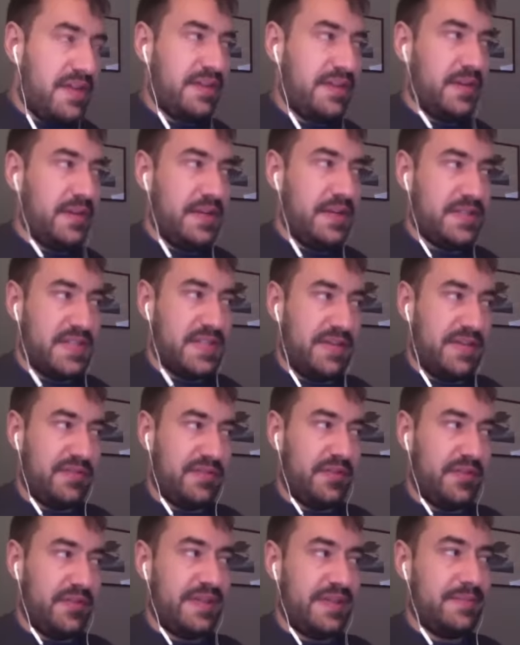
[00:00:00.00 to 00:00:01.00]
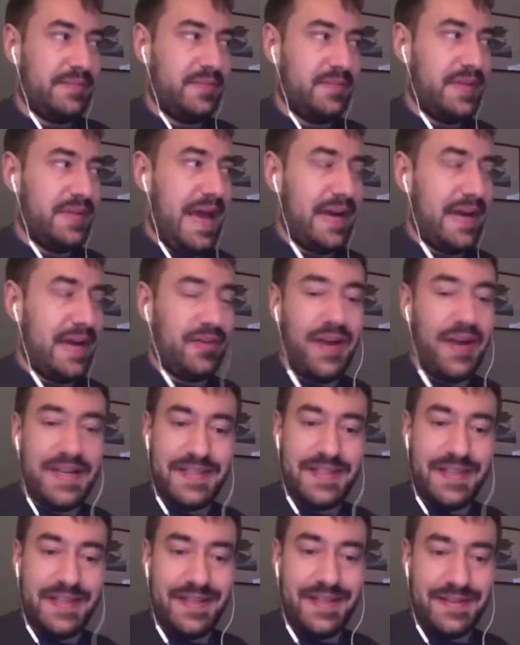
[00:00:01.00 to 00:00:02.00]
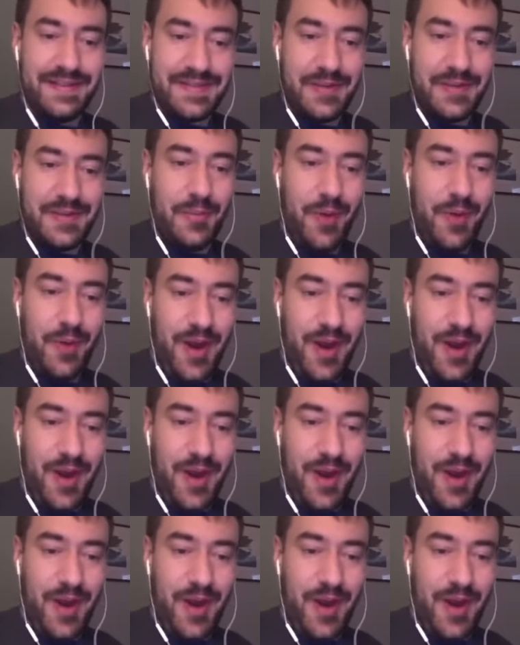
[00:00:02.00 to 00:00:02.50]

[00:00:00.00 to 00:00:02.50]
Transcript: that it's definitely catalyzing it in some way.